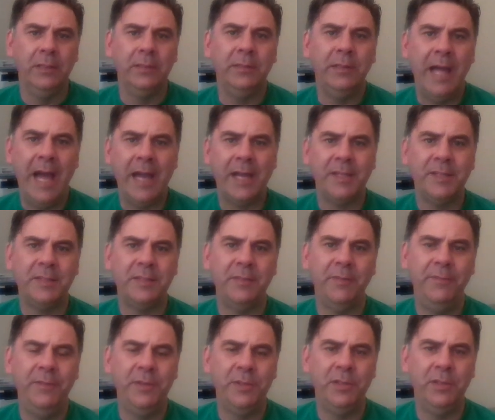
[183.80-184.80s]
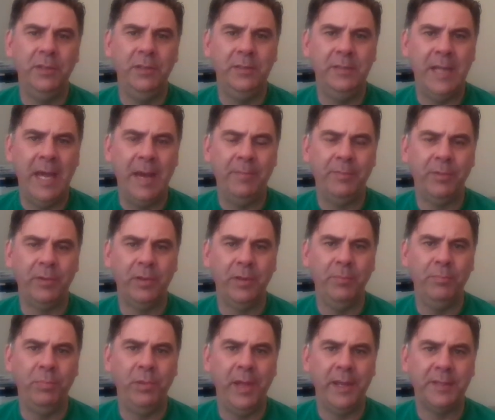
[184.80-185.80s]
lacks sufficient depth or
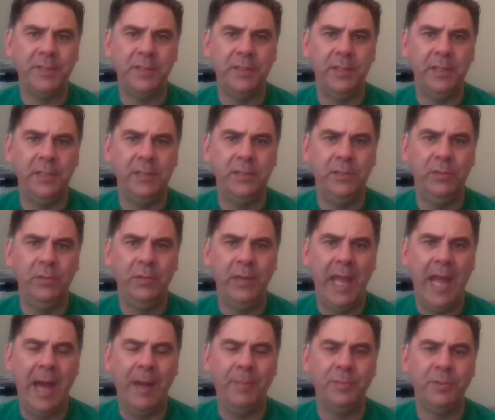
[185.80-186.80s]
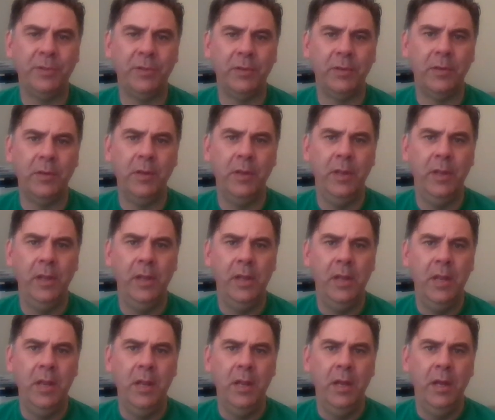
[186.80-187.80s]
complexity to capture
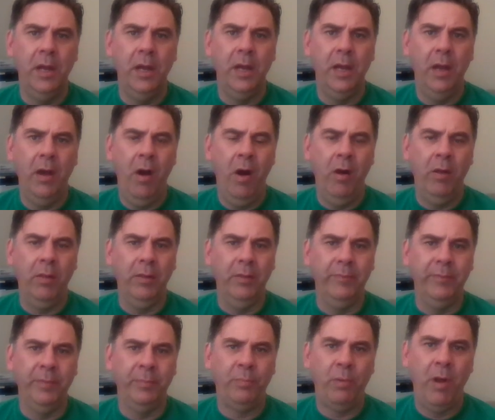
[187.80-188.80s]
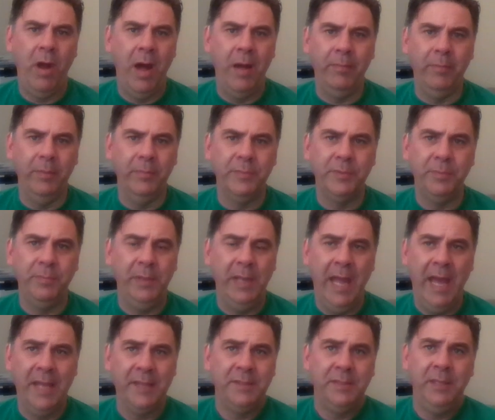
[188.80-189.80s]
all of the problems. And
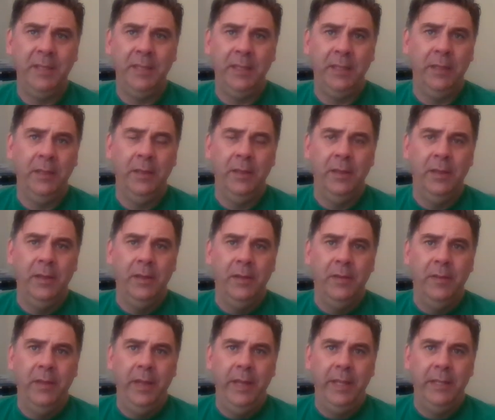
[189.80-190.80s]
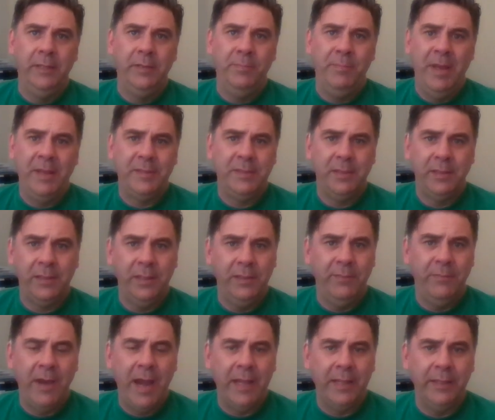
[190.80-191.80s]
asking a domestically
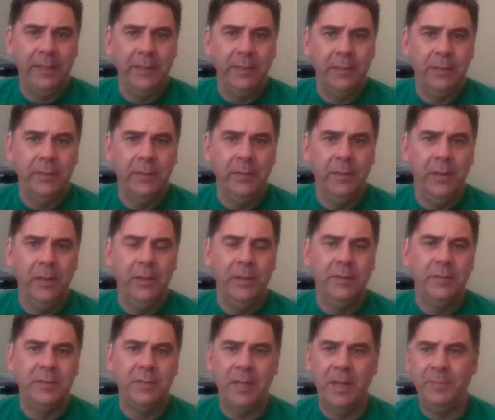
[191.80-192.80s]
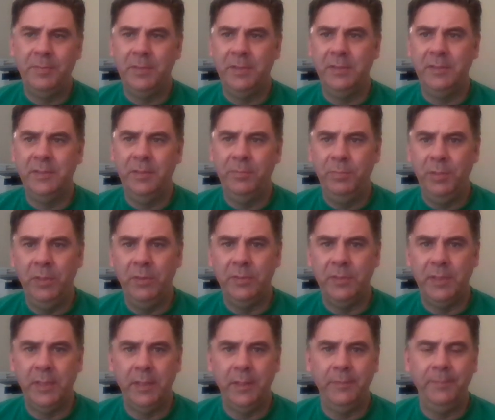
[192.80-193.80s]
violent, substance
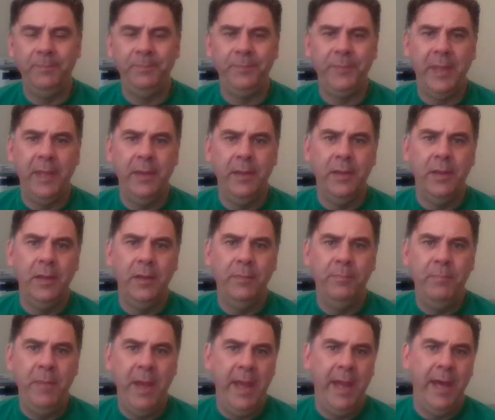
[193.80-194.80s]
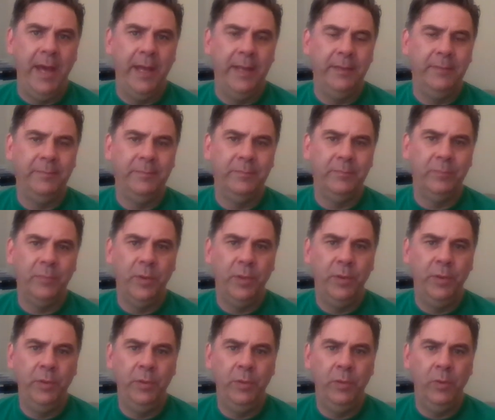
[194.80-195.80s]
abusing man
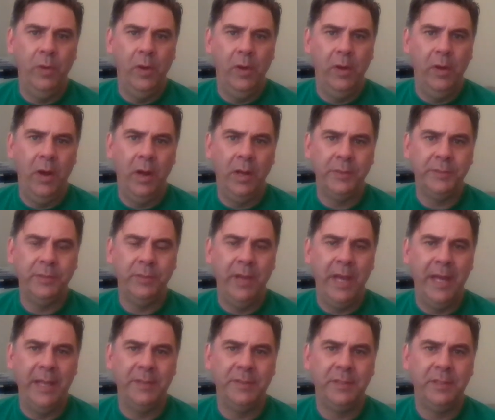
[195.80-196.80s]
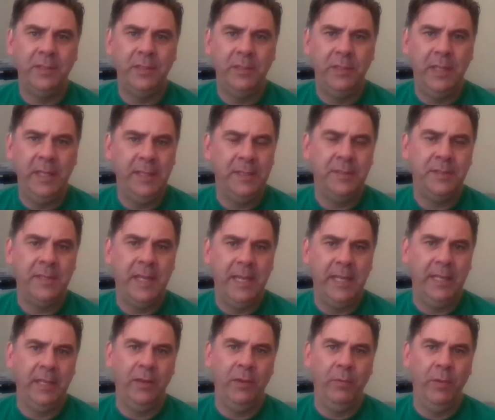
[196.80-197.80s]
who also had his kids
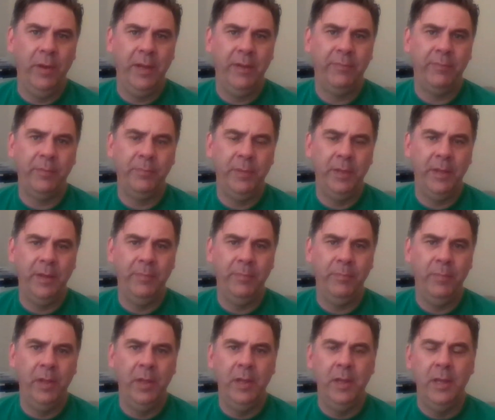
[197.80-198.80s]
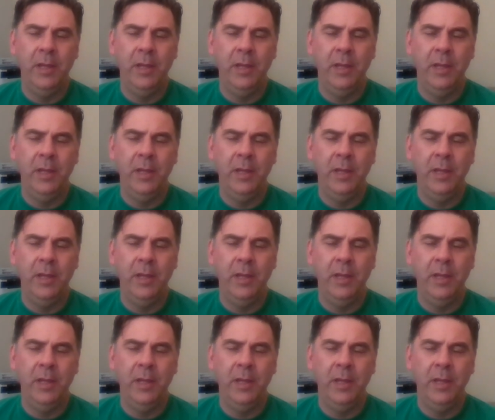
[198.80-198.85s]
taken away from him,